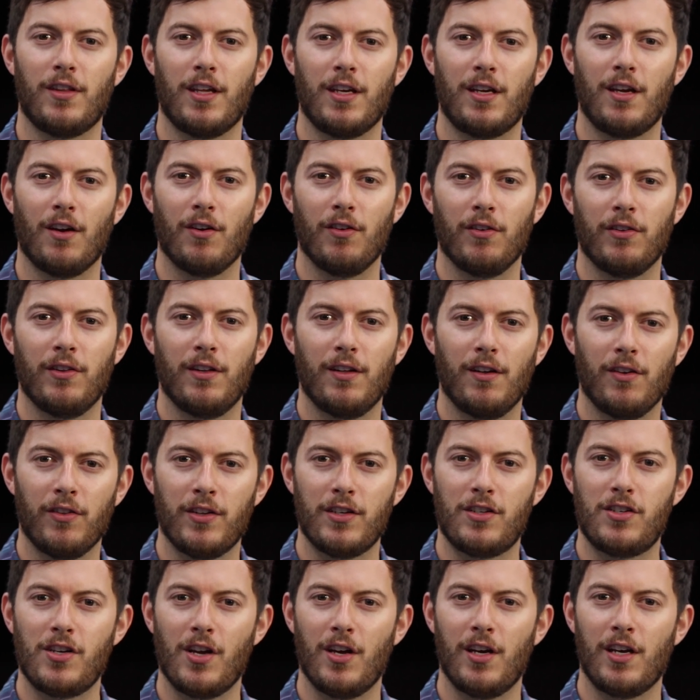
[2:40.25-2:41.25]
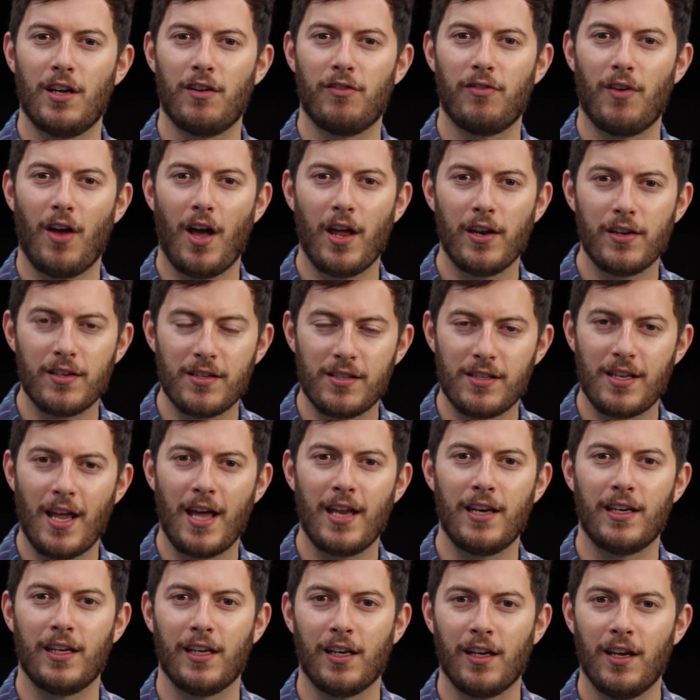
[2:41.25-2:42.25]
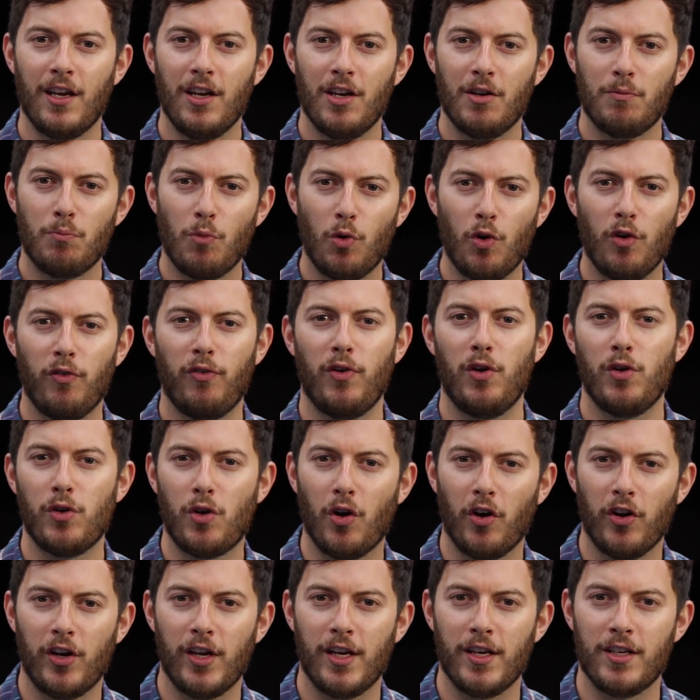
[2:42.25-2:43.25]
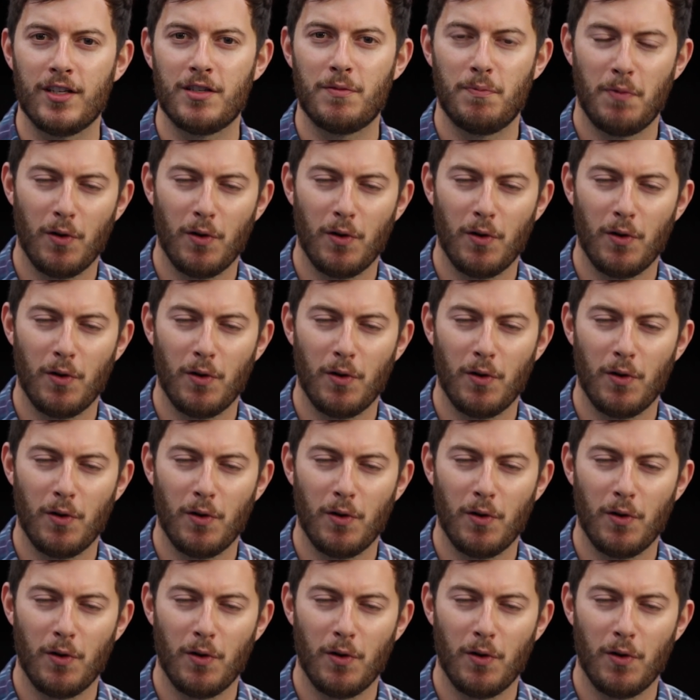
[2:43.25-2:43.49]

They go on, on this journey of understanding more of who God is,